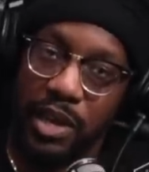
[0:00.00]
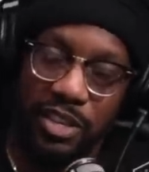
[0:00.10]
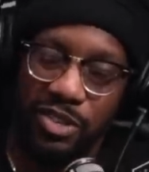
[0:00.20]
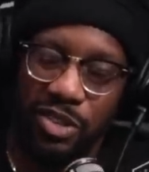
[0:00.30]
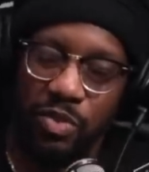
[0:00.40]
Like,
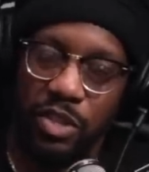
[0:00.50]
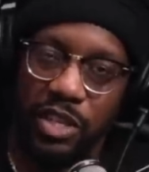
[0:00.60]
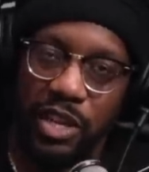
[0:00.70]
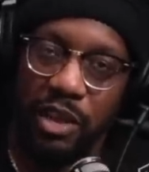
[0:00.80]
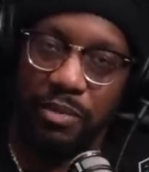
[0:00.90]
just
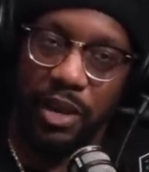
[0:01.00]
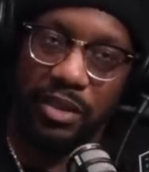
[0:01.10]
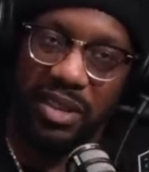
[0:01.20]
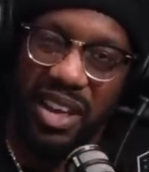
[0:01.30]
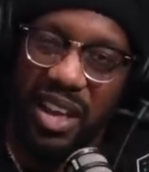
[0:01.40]
watching
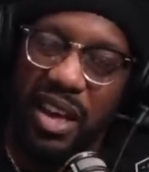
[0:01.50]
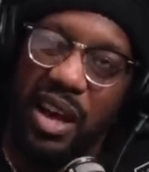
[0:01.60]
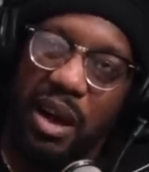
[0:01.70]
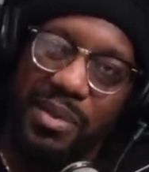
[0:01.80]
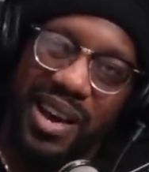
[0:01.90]
Netflix.
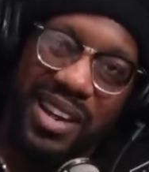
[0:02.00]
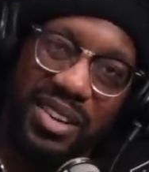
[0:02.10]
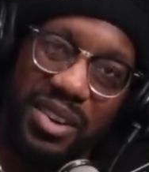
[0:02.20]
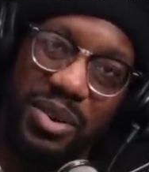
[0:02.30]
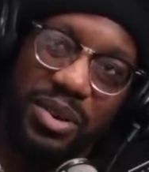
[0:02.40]
I'm like, I don't
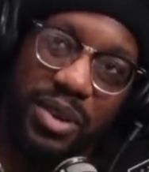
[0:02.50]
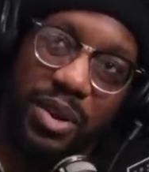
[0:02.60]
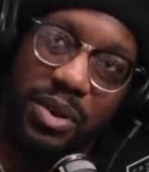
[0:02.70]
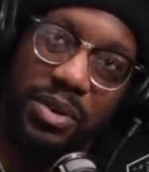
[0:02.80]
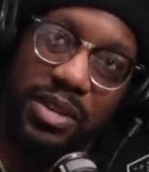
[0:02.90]
know, you
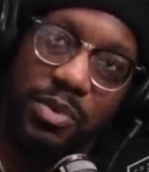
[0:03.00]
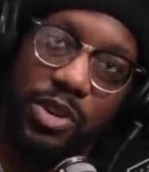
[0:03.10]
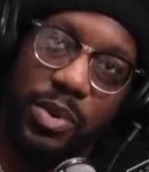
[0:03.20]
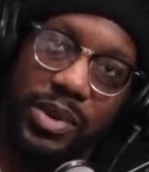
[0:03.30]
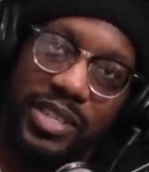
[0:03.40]
know. I said, what are
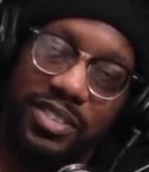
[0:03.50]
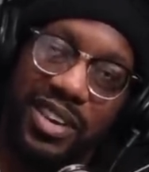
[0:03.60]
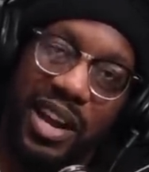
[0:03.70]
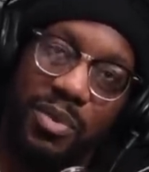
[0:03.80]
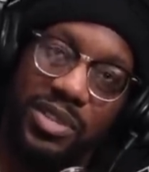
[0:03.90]
you watching? She's
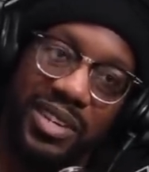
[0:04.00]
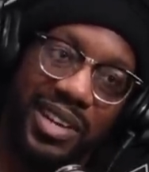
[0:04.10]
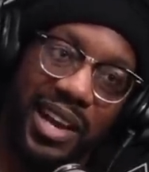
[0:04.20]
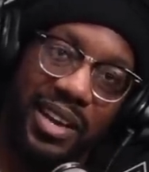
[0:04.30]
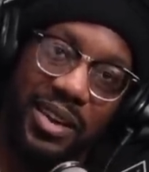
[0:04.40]
going, I'm watching
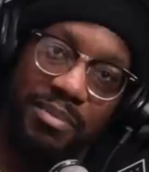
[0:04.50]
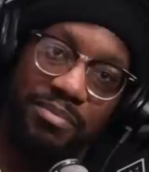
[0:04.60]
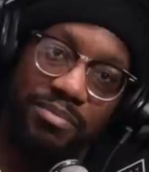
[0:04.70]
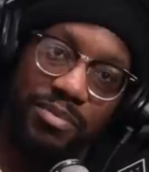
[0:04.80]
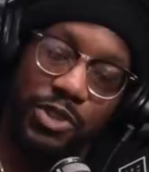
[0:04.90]
like
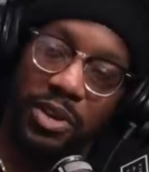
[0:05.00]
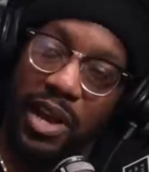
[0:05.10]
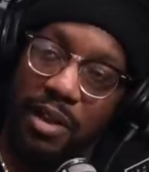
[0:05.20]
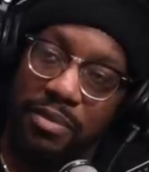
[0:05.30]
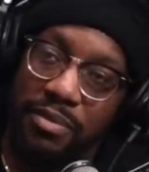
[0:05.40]
True
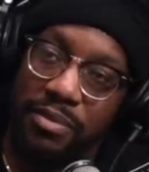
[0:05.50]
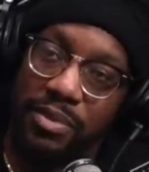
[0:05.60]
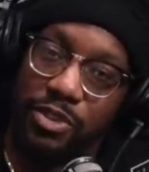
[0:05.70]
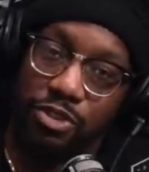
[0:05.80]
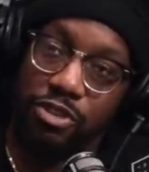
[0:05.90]
Life,
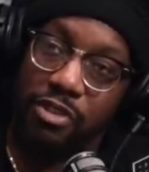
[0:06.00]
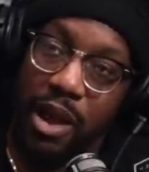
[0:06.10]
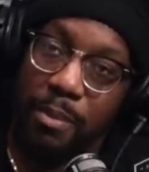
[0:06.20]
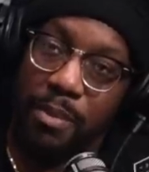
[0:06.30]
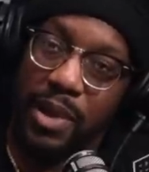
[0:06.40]
True
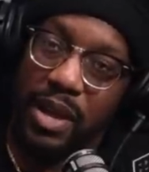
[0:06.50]
Crime.